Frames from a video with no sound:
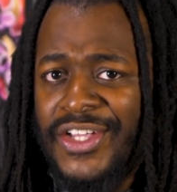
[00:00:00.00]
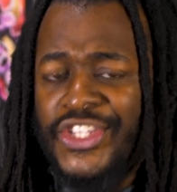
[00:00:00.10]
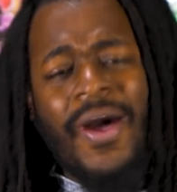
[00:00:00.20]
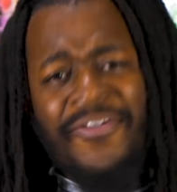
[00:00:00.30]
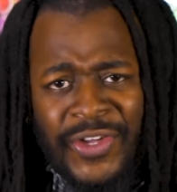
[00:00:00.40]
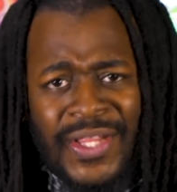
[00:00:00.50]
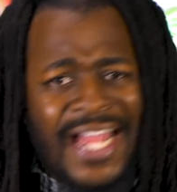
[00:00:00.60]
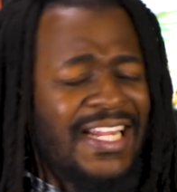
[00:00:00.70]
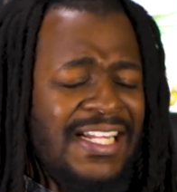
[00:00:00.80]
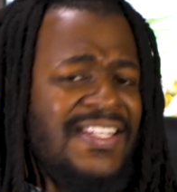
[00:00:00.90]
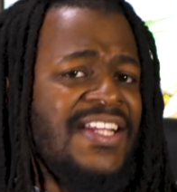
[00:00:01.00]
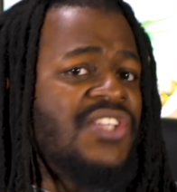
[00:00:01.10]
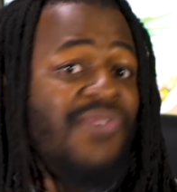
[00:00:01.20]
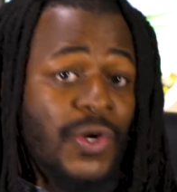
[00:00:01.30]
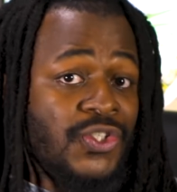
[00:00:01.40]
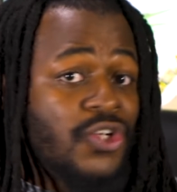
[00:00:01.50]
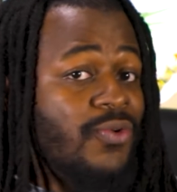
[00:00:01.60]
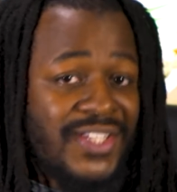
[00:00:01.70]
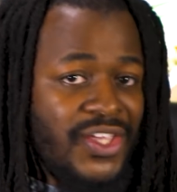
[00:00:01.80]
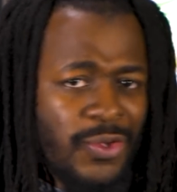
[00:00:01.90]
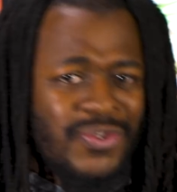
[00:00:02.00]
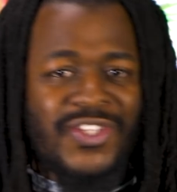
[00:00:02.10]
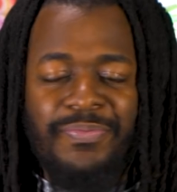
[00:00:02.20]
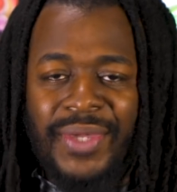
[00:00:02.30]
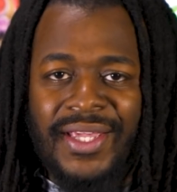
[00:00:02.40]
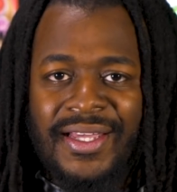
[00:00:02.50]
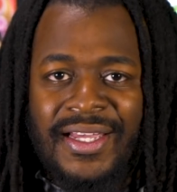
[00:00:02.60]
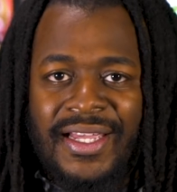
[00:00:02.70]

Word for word: So I feel that it isn't as versatile as it used to be,